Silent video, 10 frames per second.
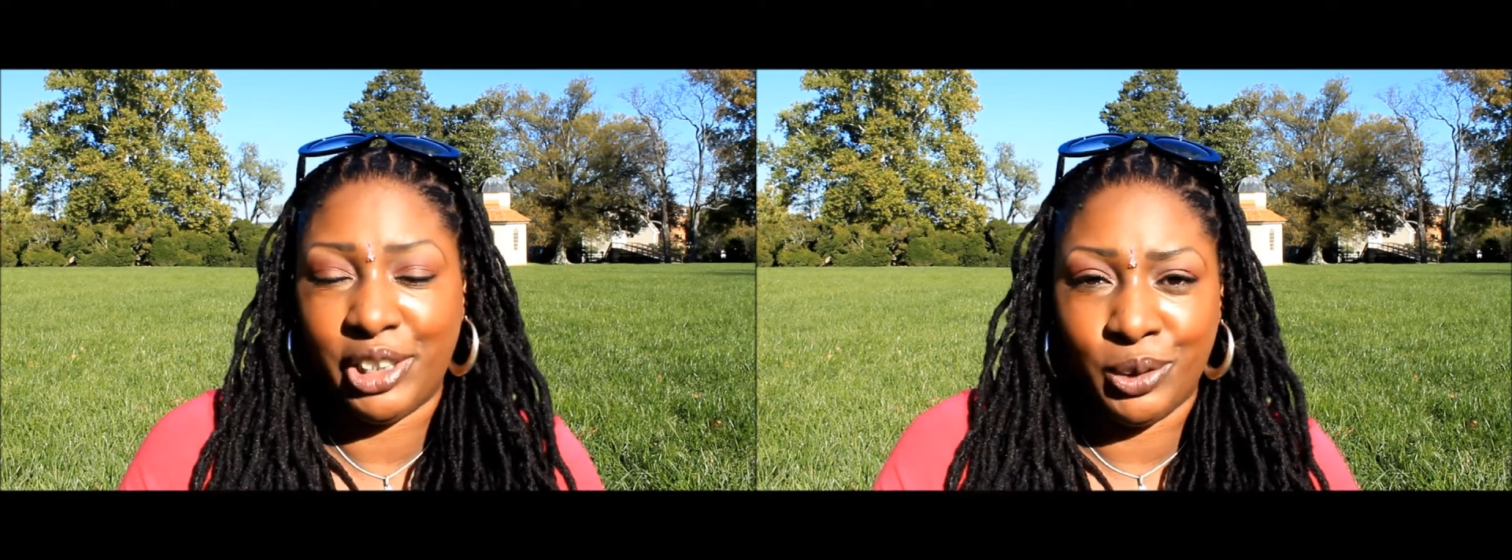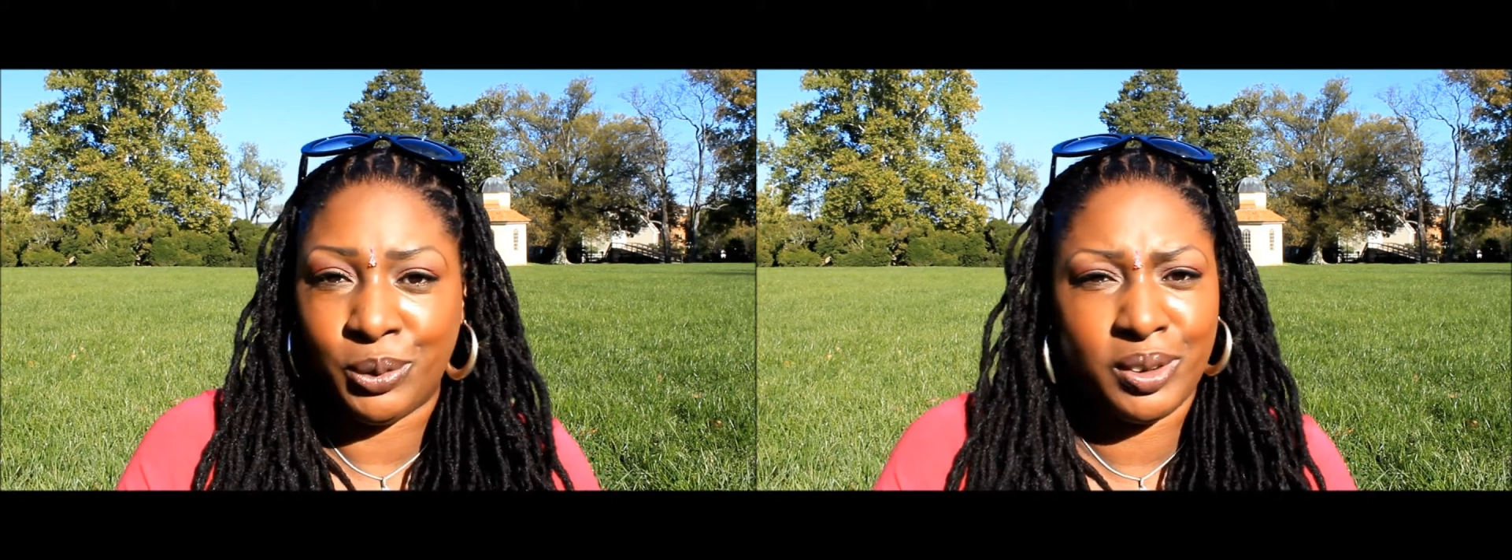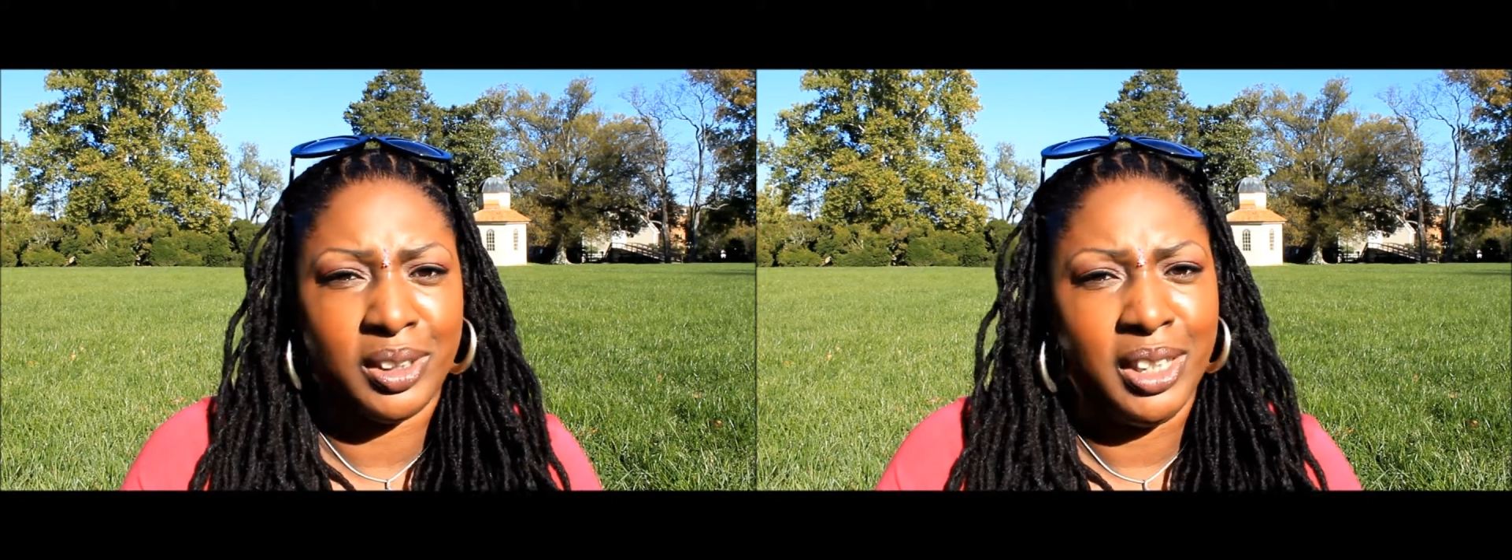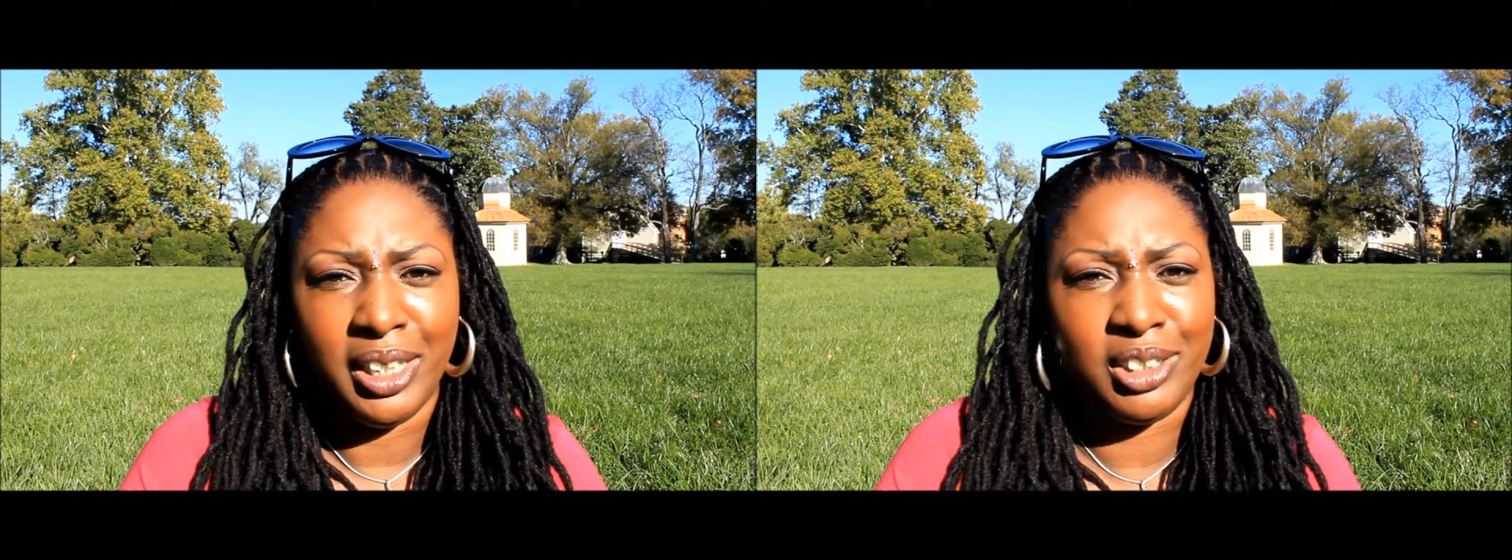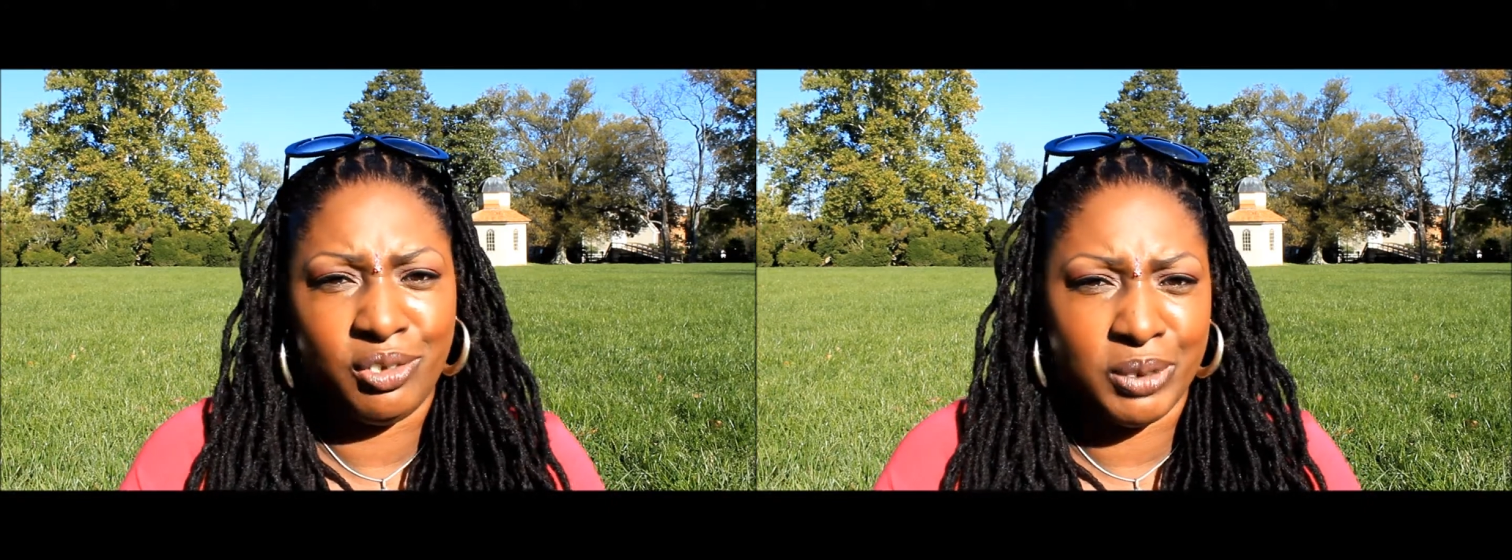use.
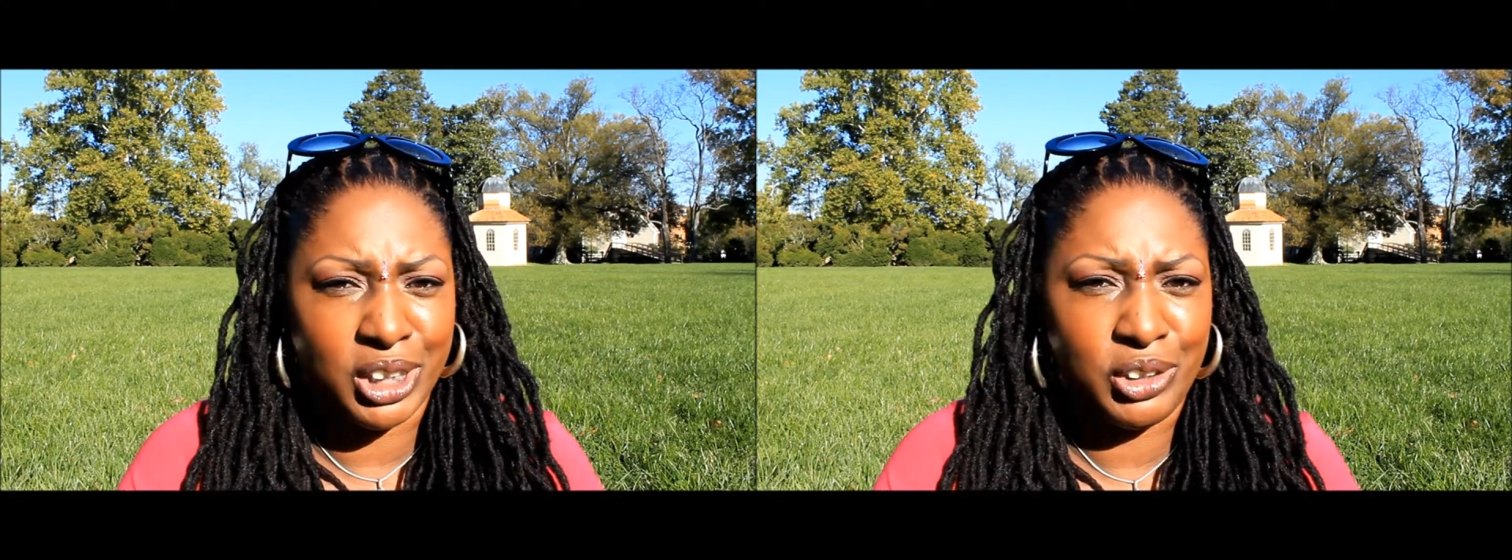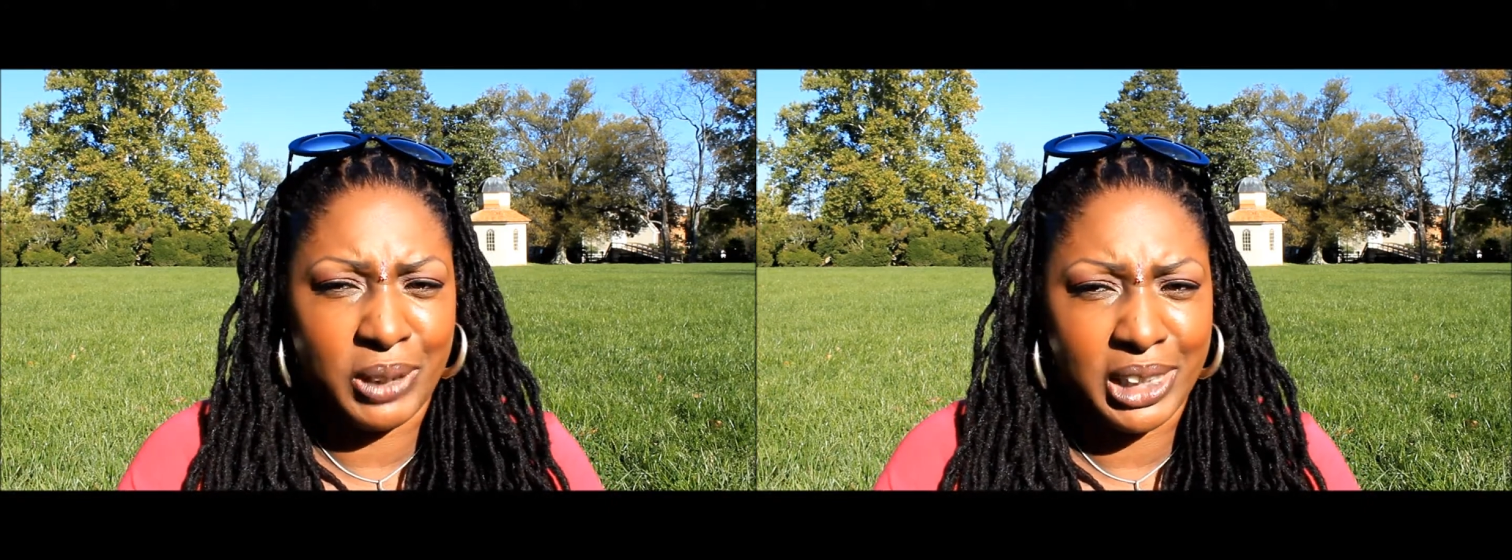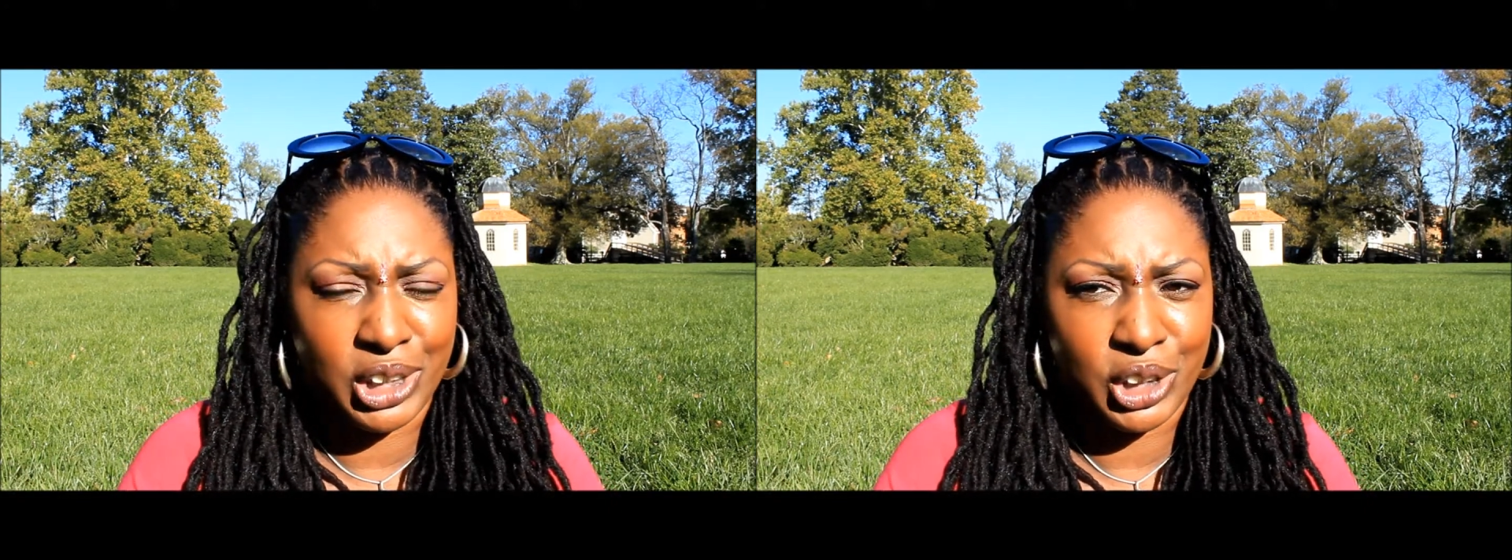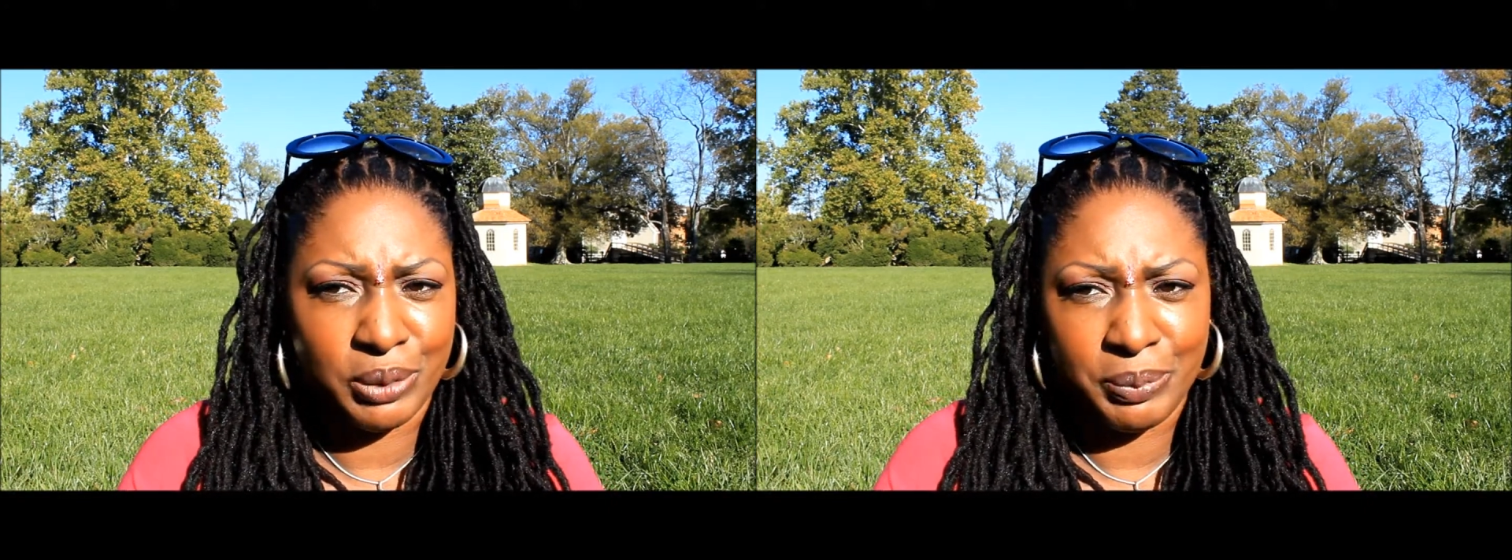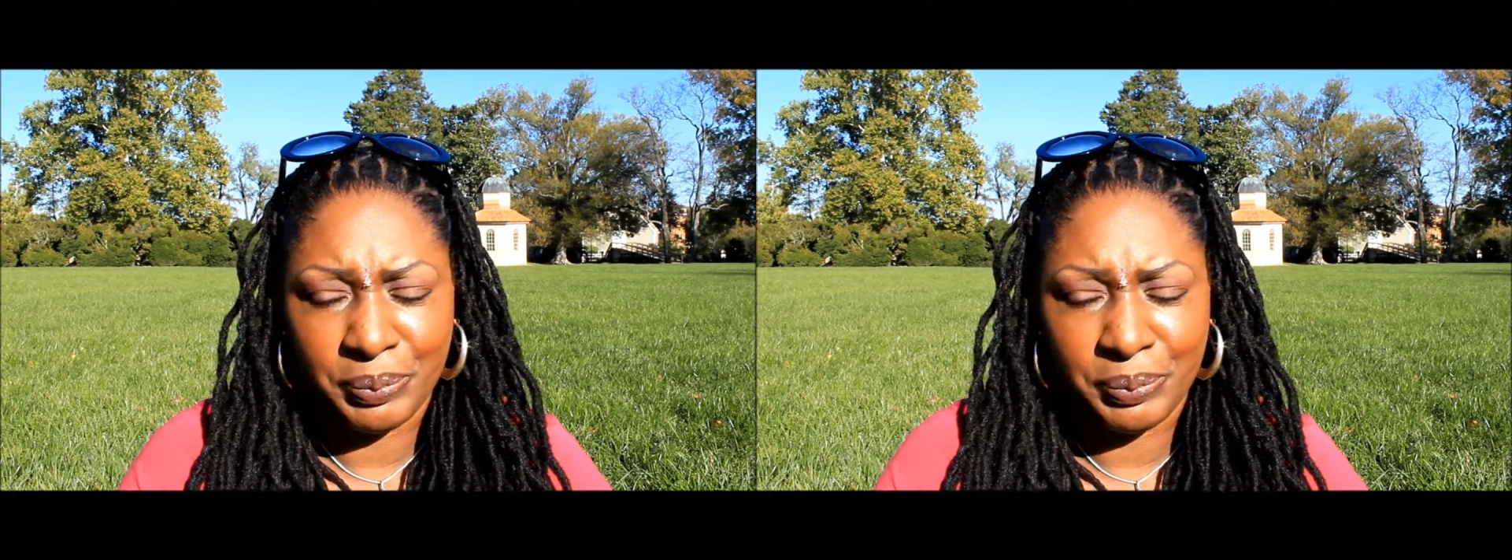It's really strange.